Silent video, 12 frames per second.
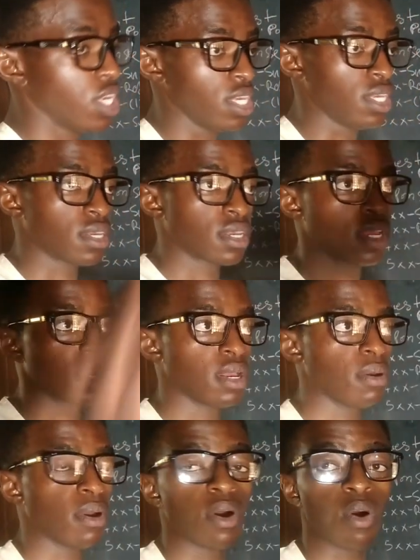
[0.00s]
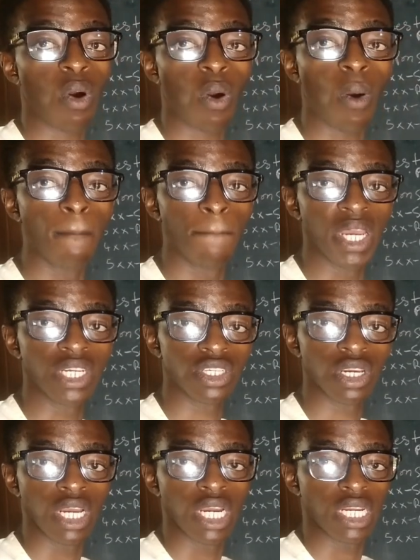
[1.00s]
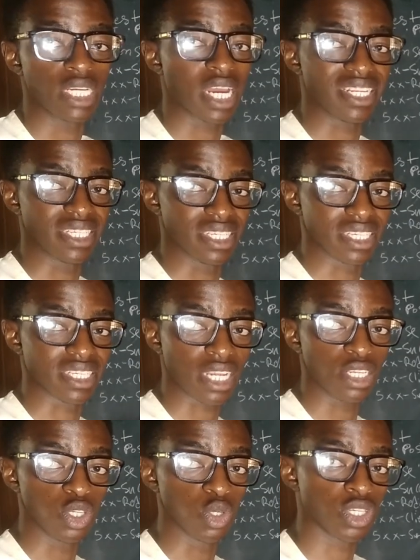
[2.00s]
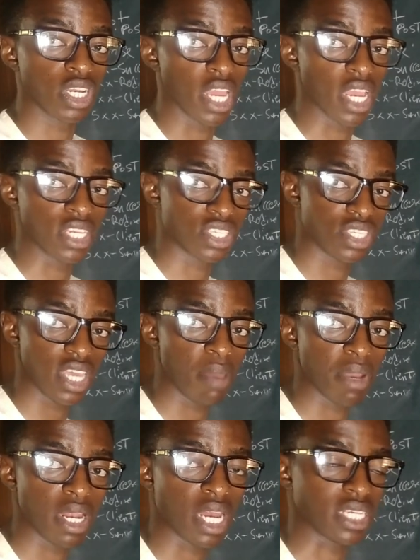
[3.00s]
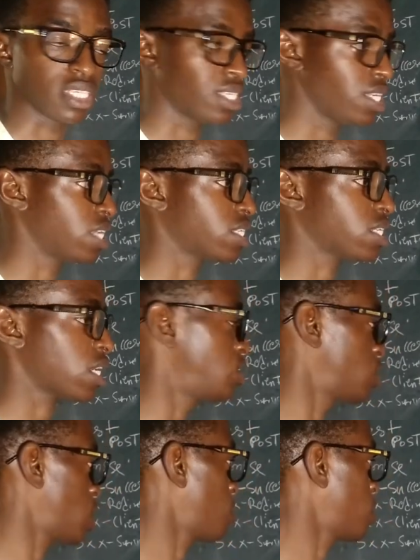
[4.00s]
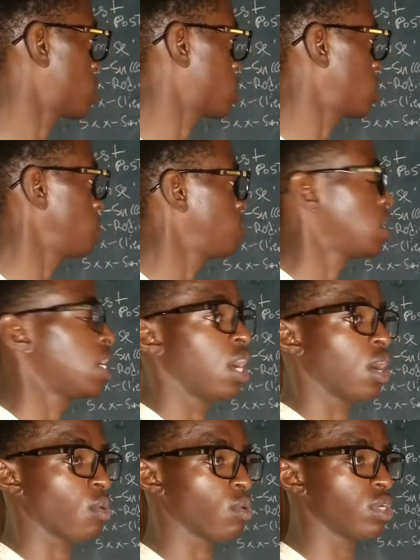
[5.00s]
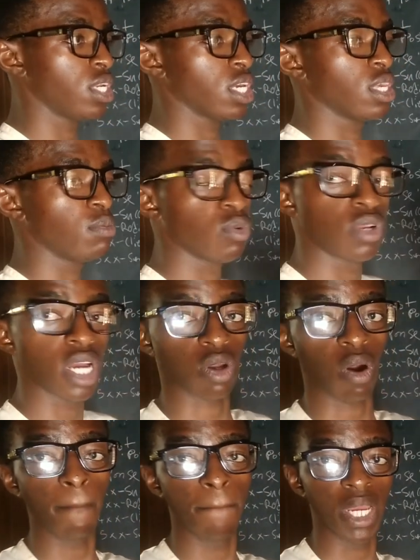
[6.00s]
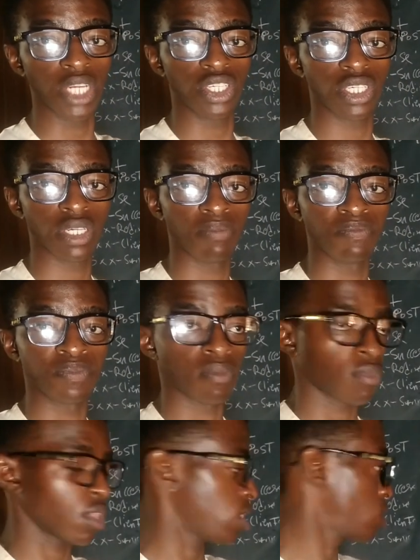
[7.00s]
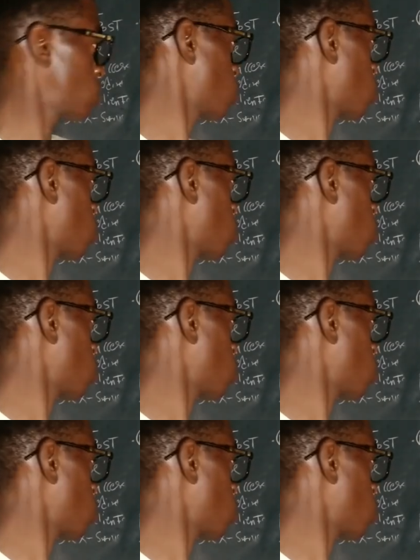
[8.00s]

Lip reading: a home page that is designed using HTML and CSS and JavaScript. When they give you that home page, your